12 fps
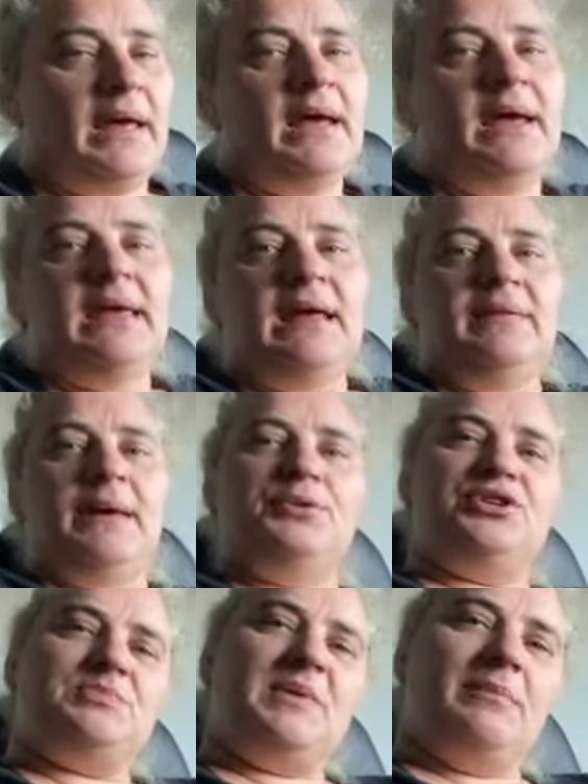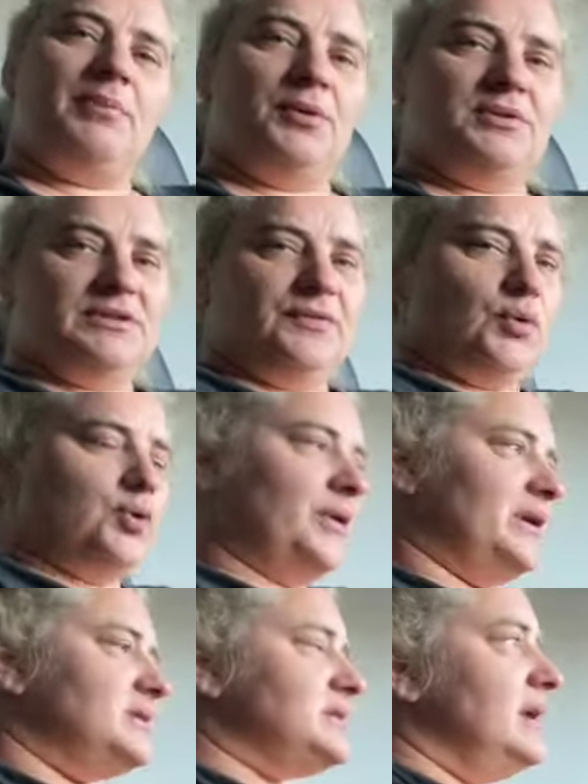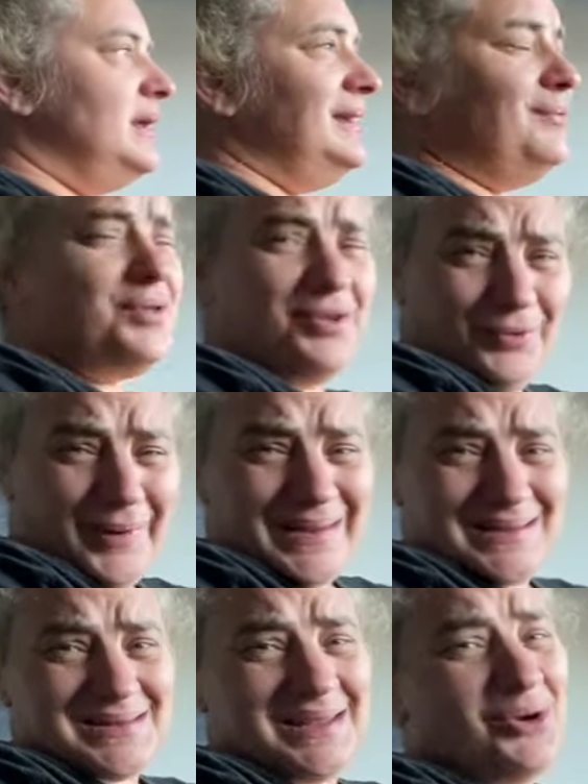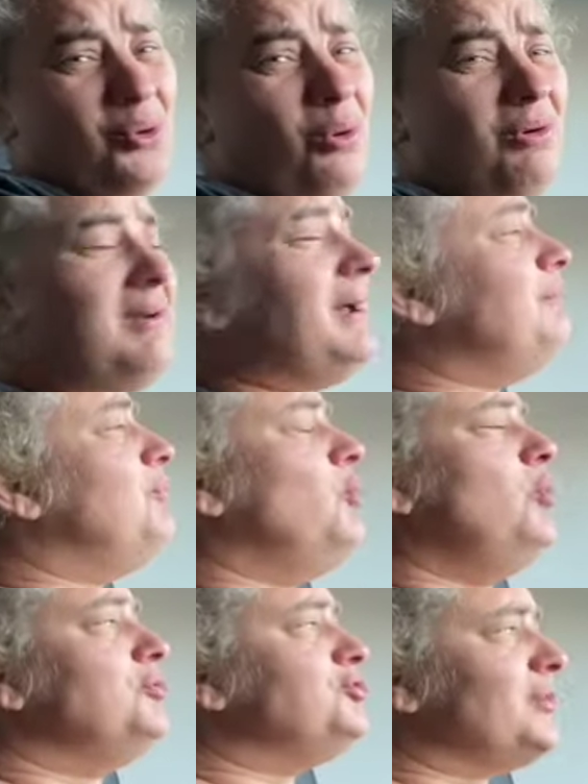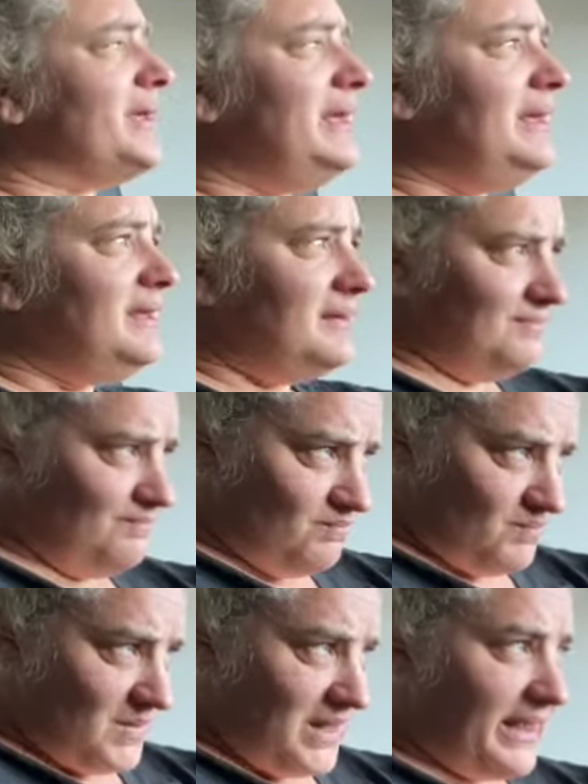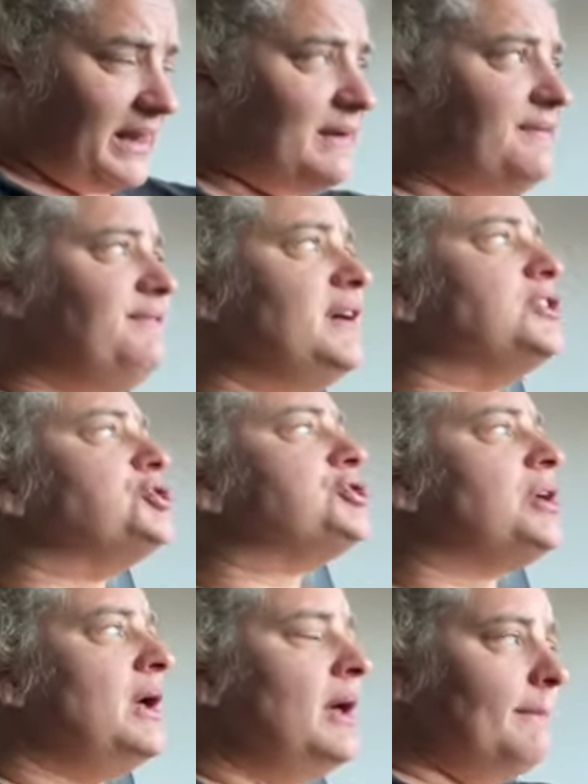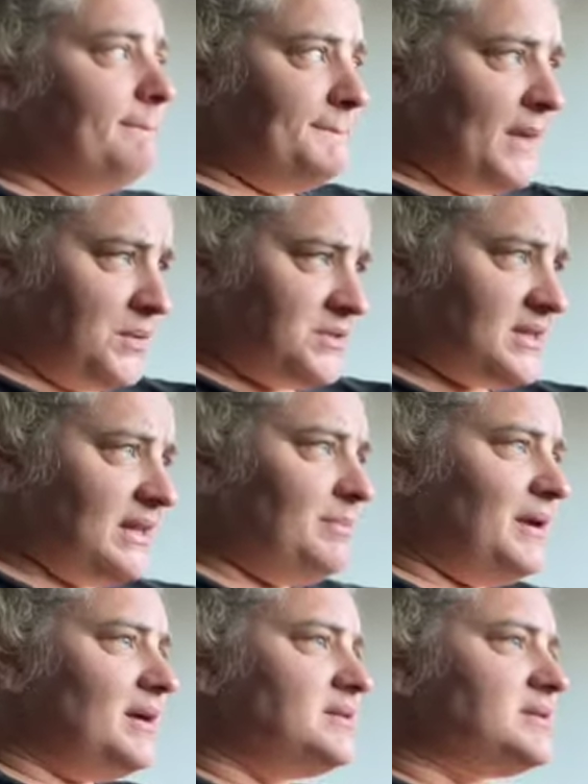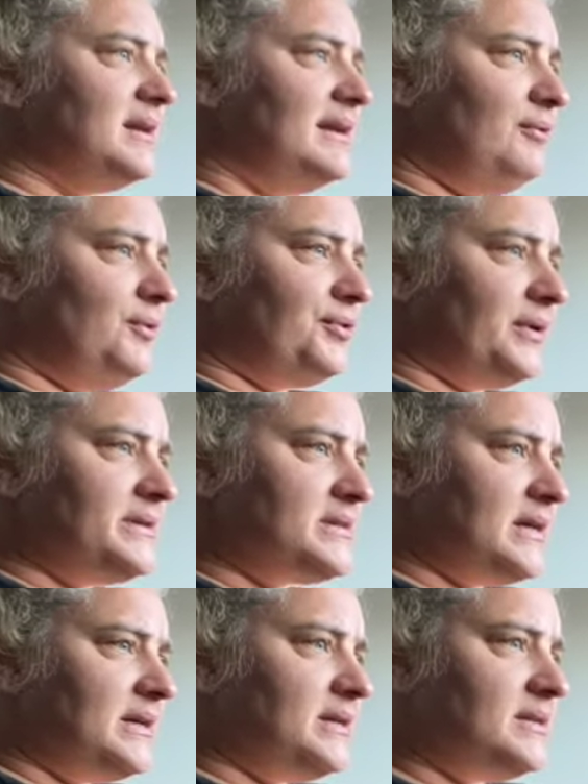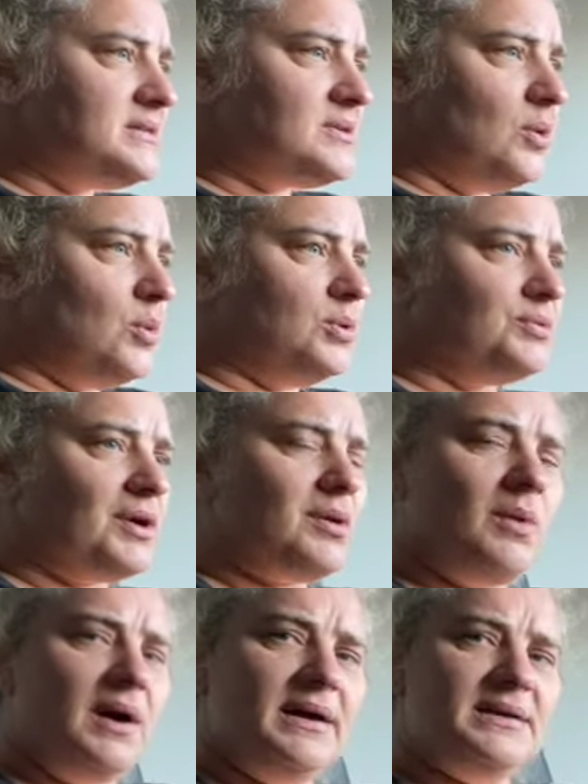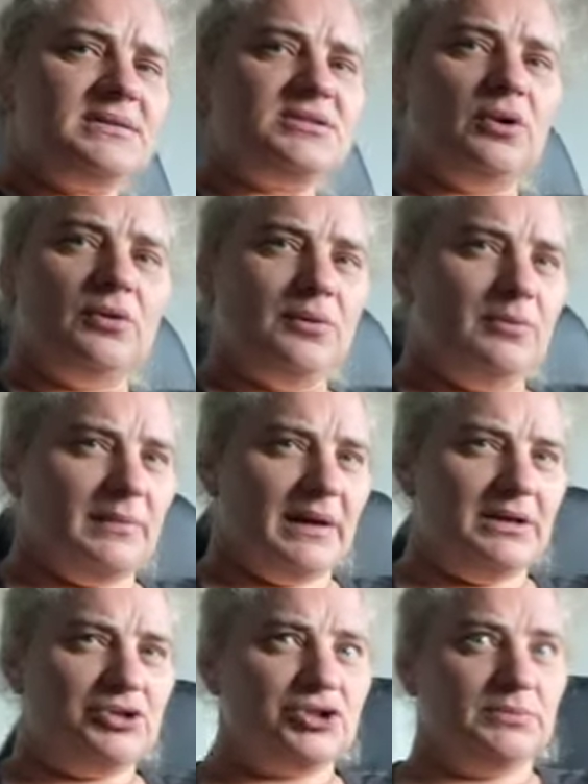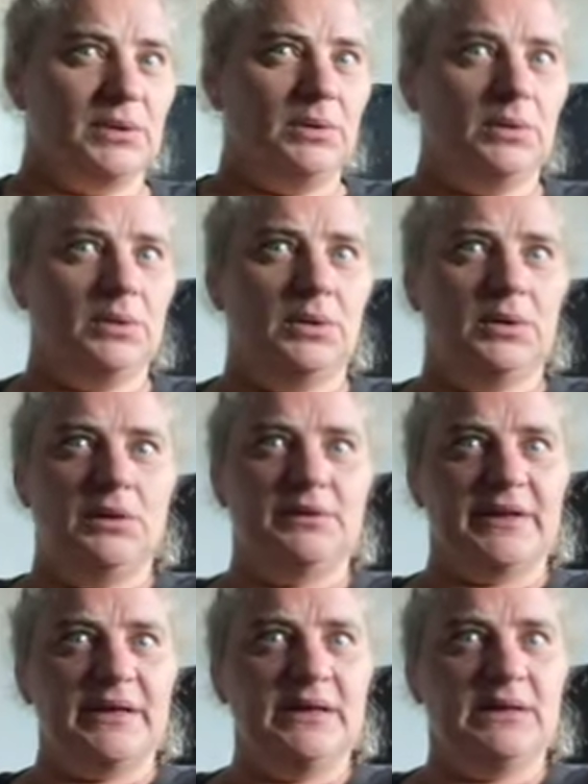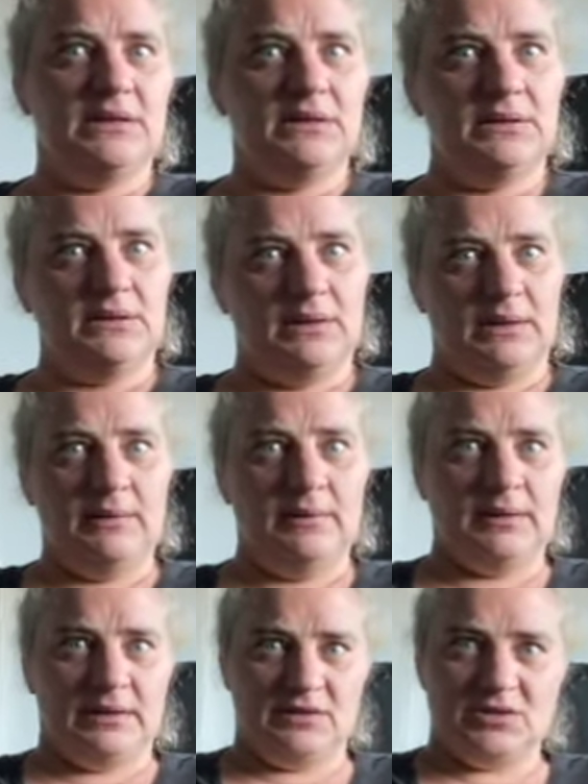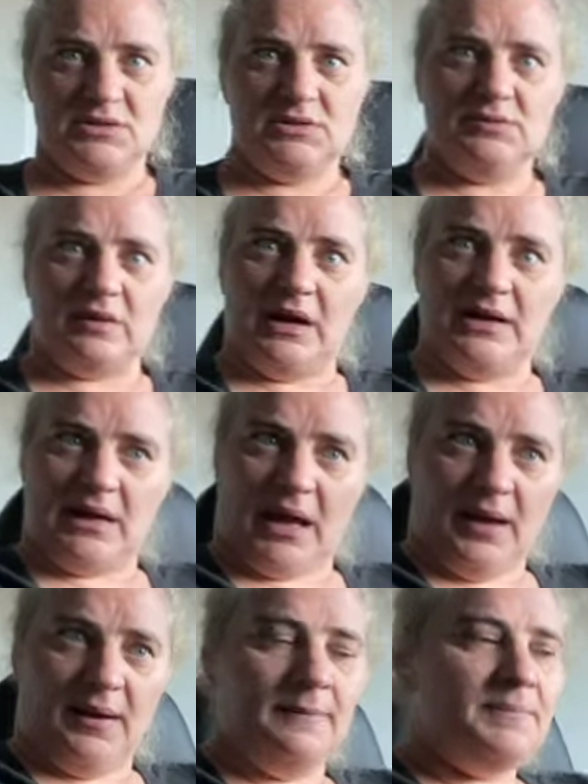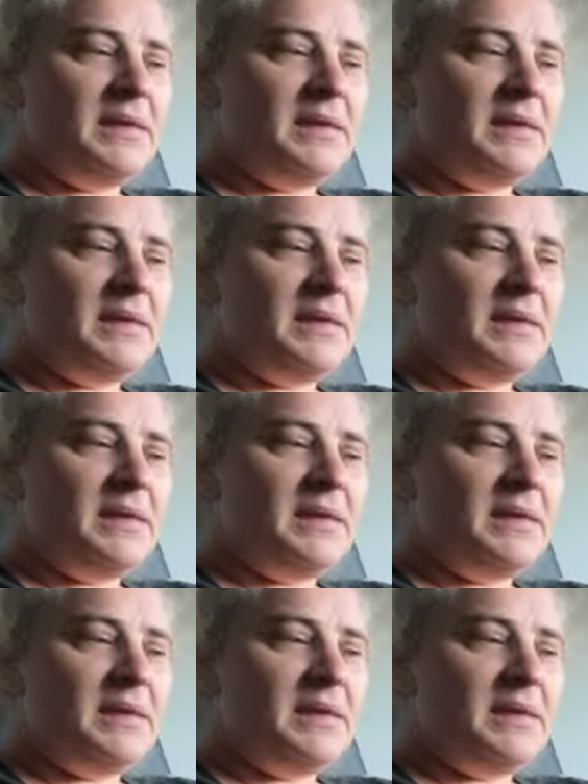Again, that would just be a bonus 4 credits. Level 3s. You're a more tricky kettle of fish, mostly because the level 3 standards all require so much more than you can do right now.